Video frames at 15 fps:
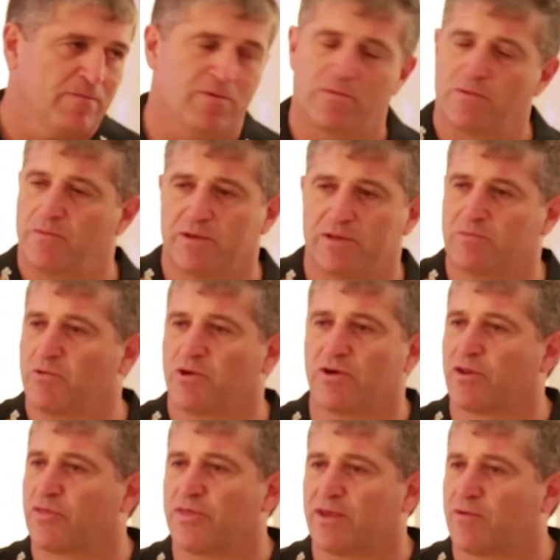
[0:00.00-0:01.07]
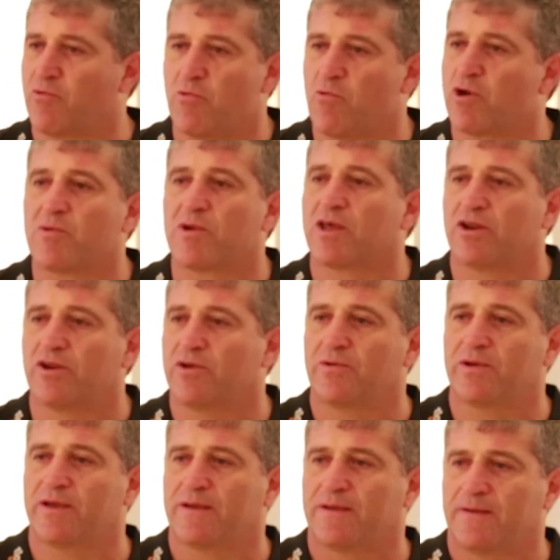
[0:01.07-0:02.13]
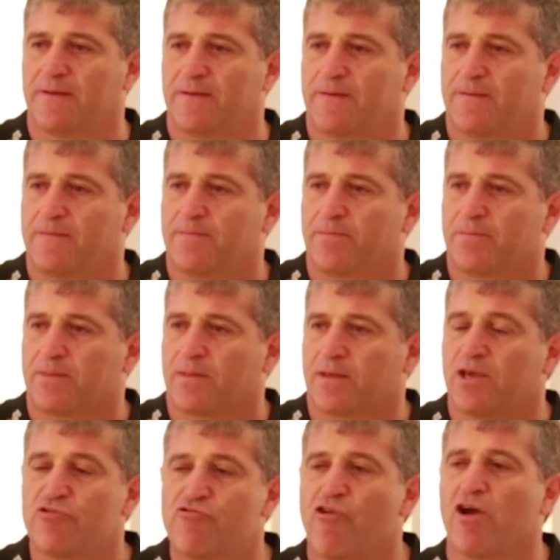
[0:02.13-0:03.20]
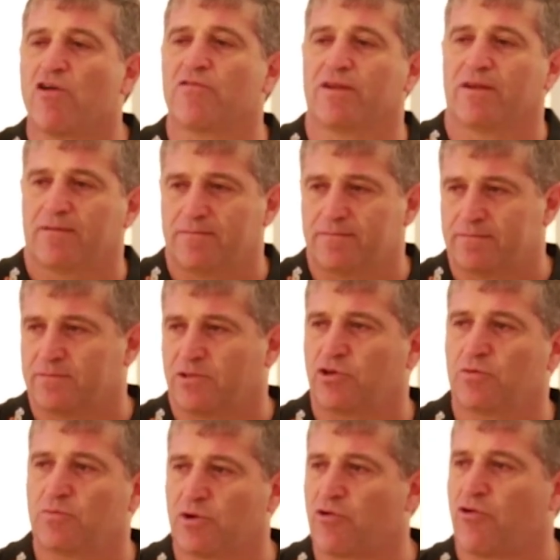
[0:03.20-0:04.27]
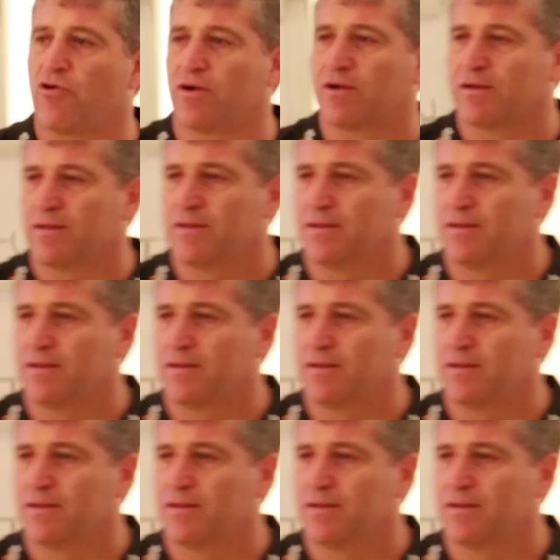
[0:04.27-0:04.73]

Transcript: We, we, we've got to think, well, what are we going to do here? He drove it, Cooper Cronk,